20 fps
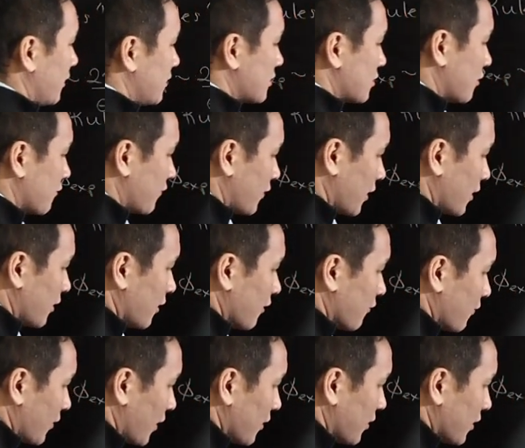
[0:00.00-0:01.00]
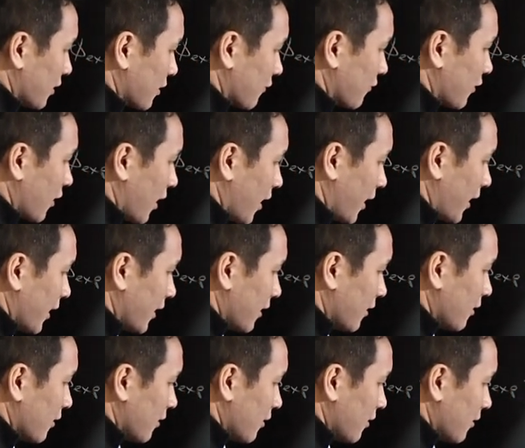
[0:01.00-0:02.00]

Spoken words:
So if I think of chi